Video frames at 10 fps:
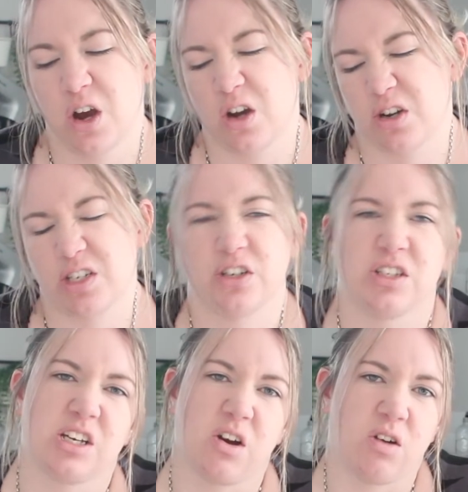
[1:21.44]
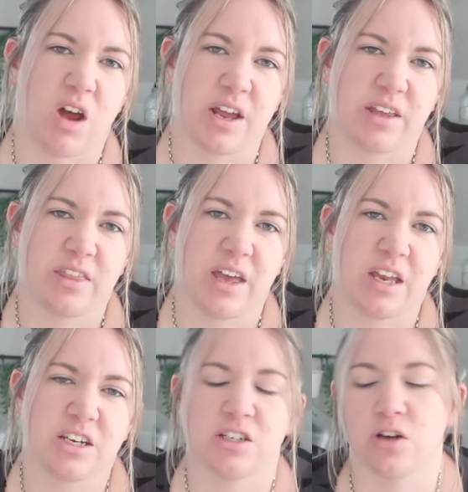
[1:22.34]
oh no, I don't think I'll like
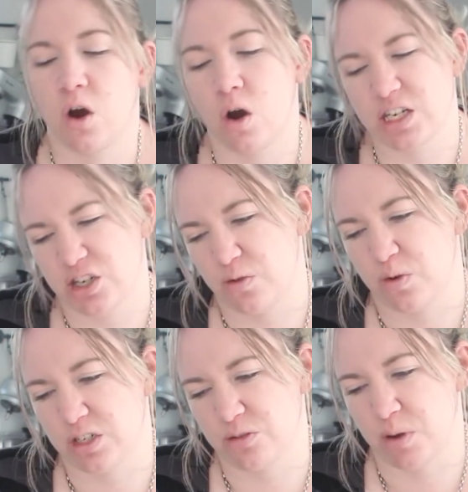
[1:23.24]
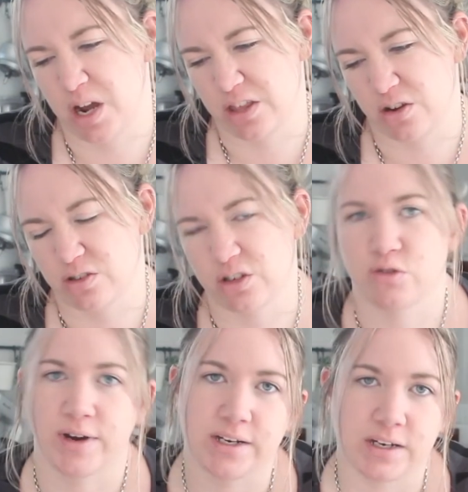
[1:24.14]
that, and oh, I don't want to buy those
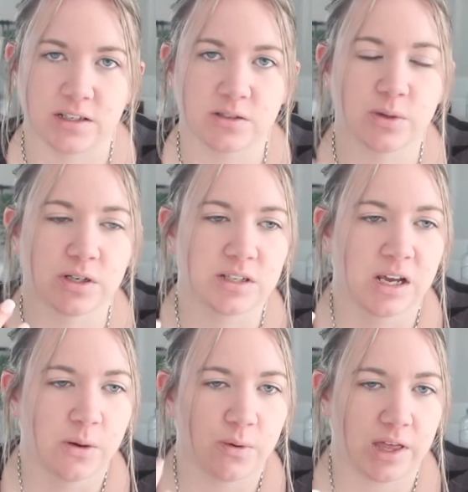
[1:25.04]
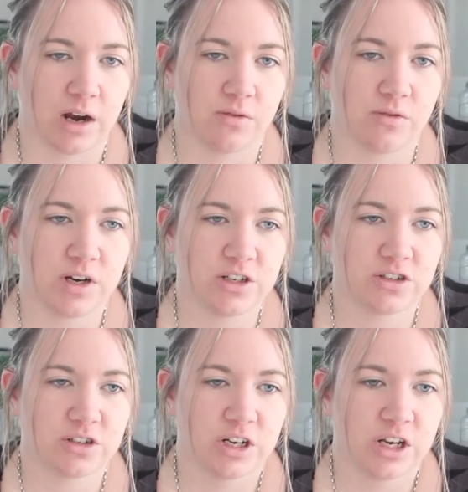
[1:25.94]
ingredients. Whereas with
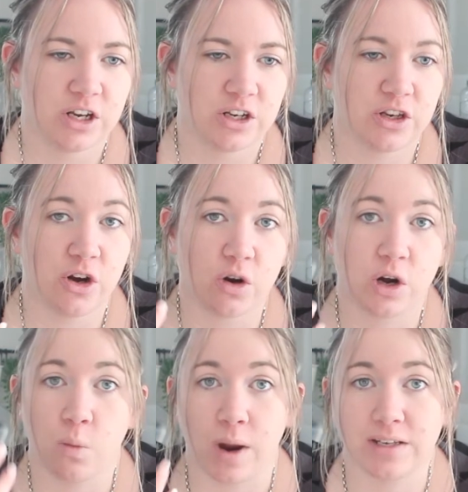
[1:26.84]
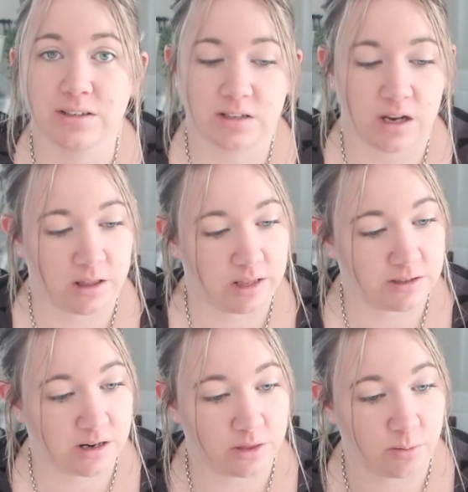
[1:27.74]
HelloFresh, you're not going to waste,
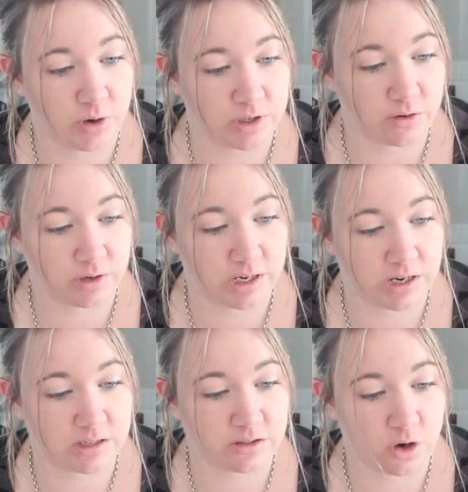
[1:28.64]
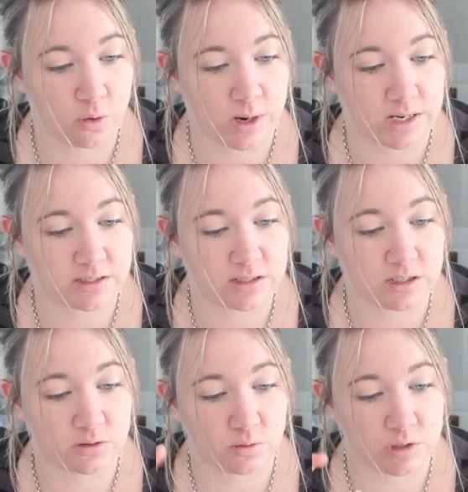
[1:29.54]
that's another point on here, is no waste
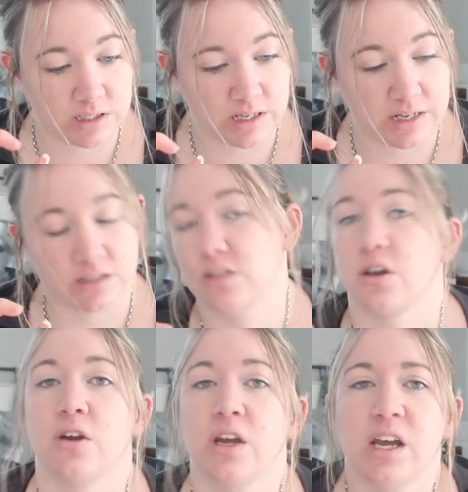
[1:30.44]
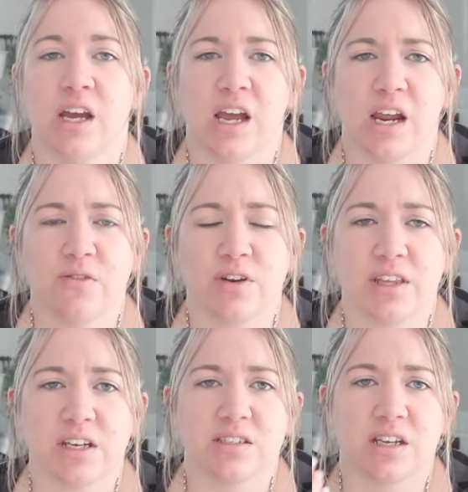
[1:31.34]
little containers. So
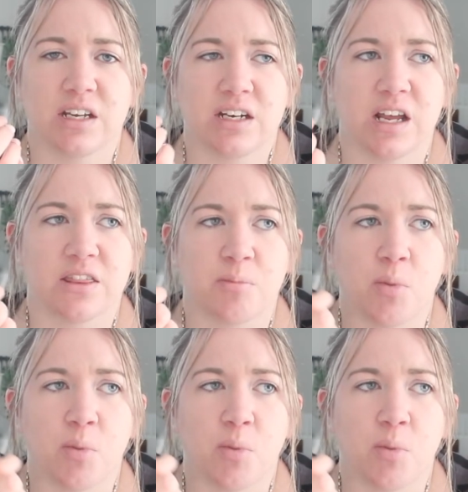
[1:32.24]
everything is in the